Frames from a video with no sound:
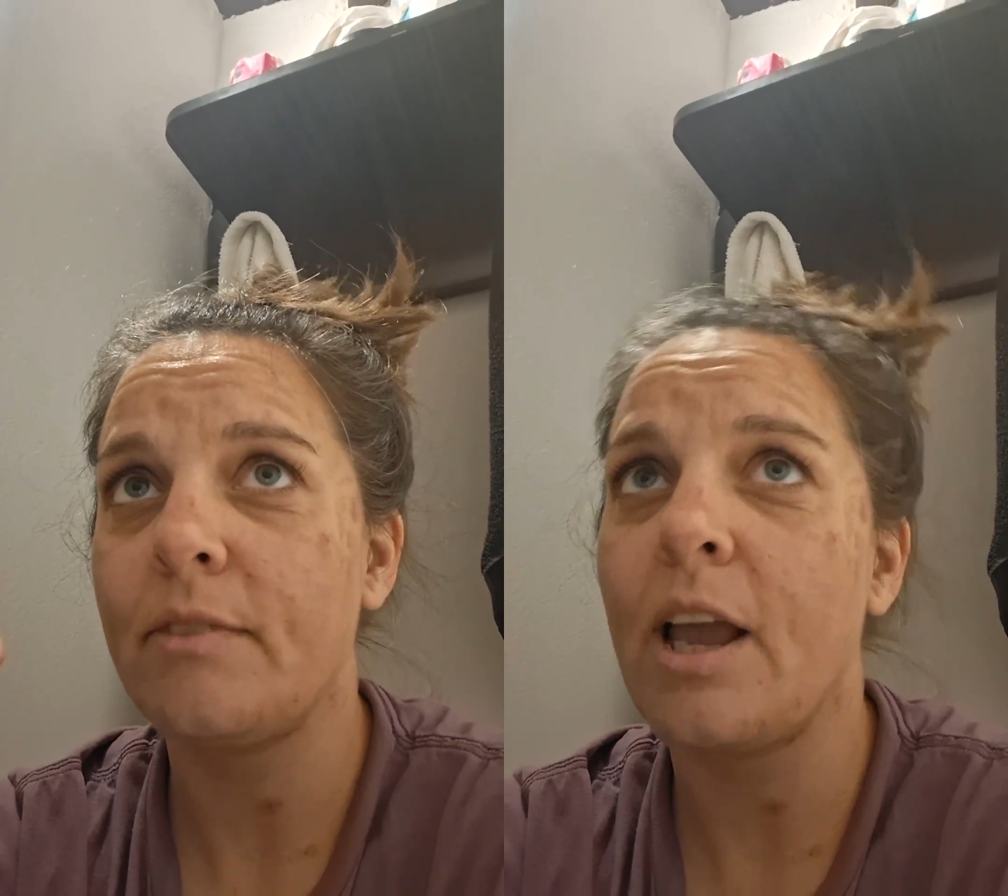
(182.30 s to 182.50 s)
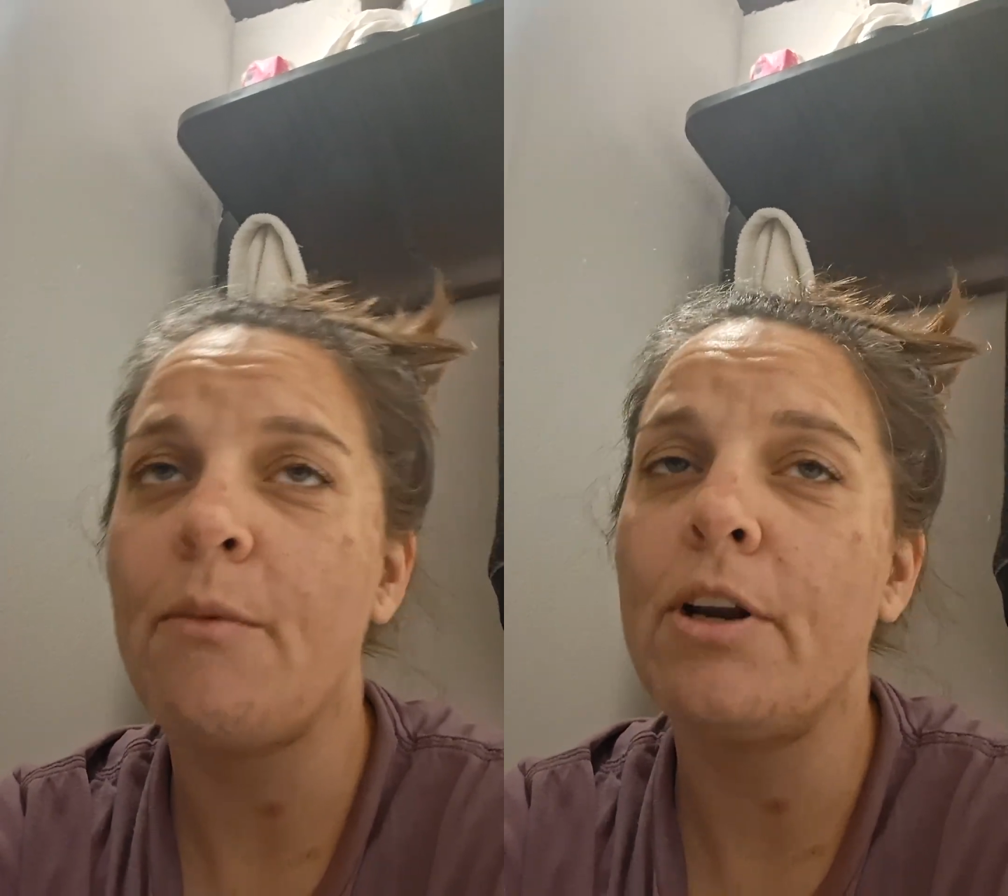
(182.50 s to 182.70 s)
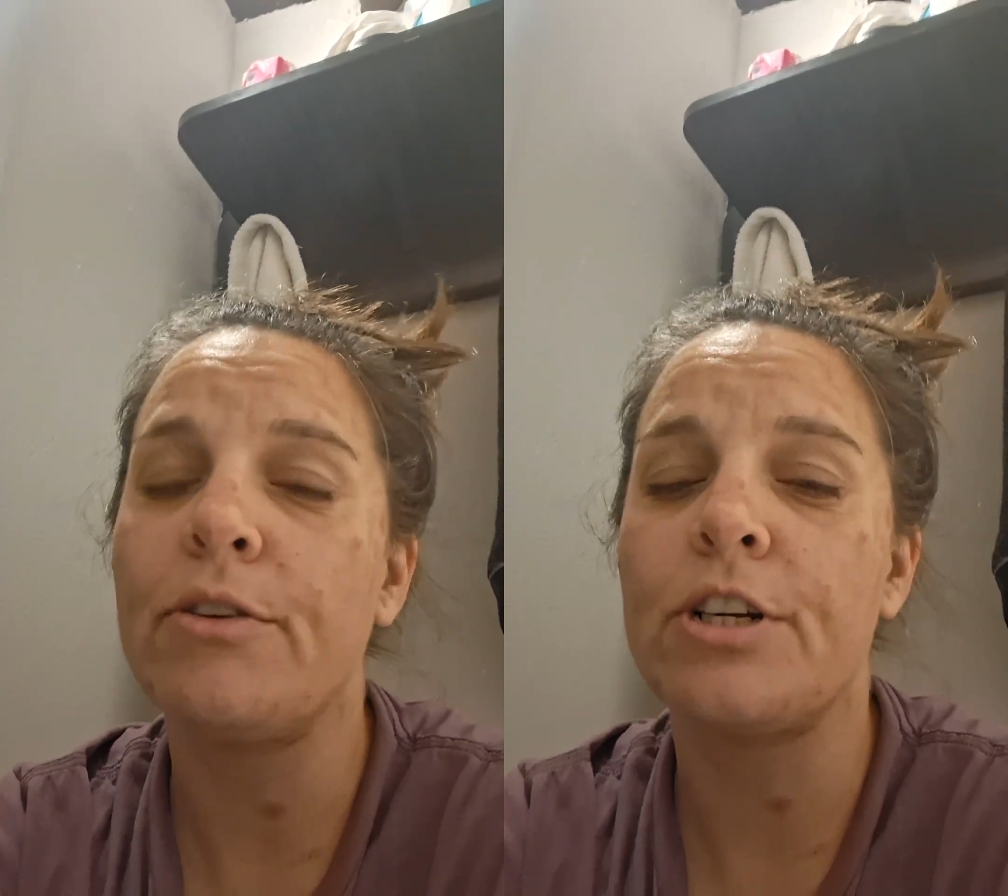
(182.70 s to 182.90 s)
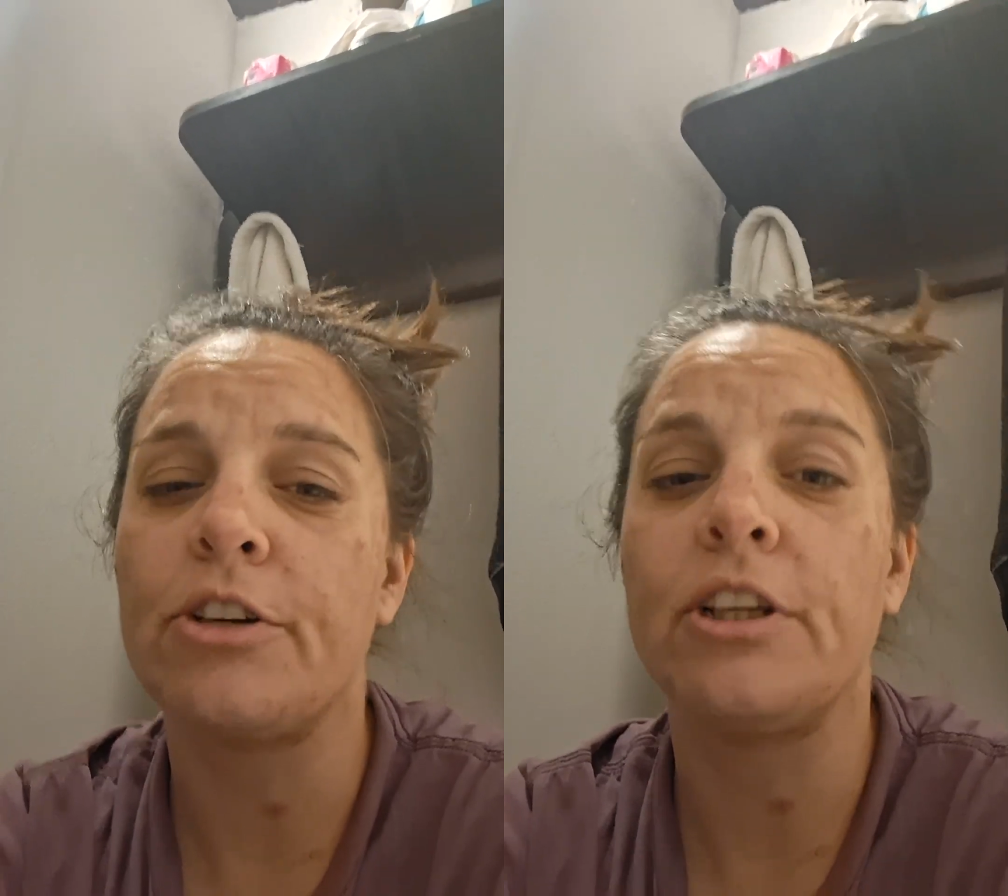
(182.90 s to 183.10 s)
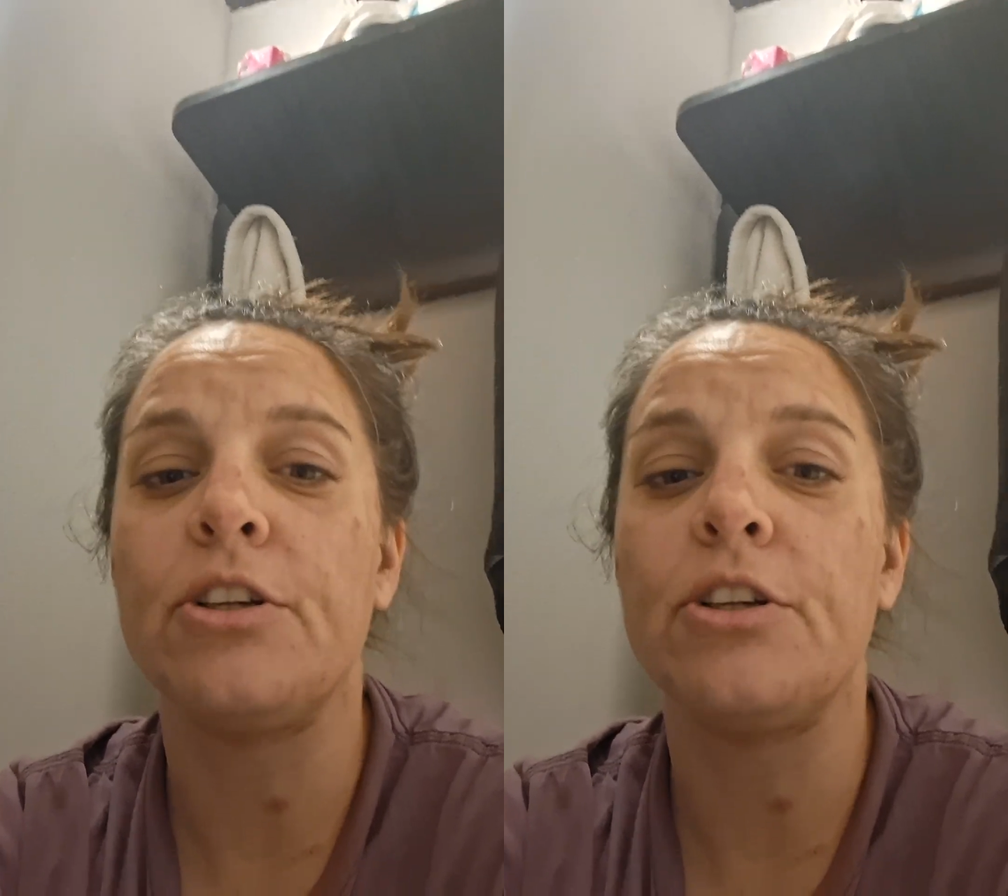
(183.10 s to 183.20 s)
And we don't generally